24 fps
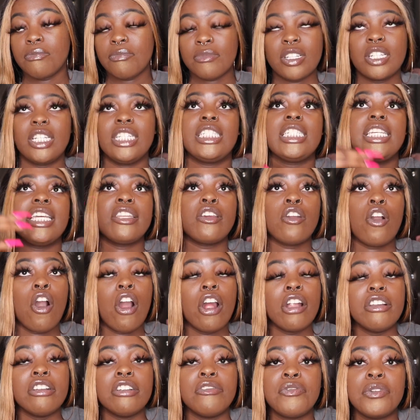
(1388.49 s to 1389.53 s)
it's getting
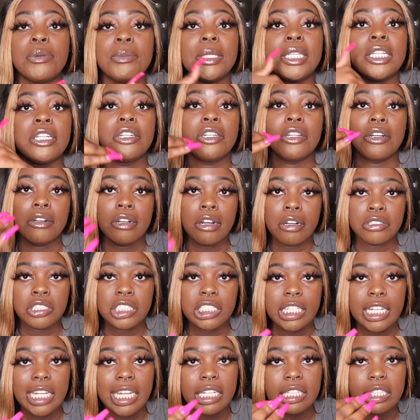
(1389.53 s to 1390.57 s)
harder for me to
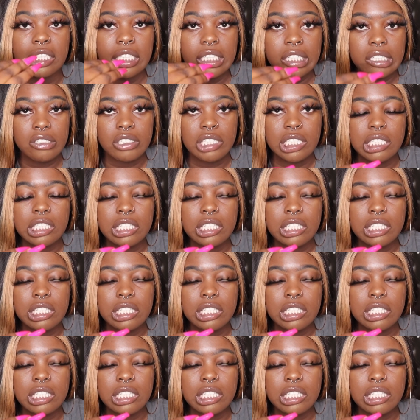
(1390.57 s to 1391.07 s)
negotiate deals and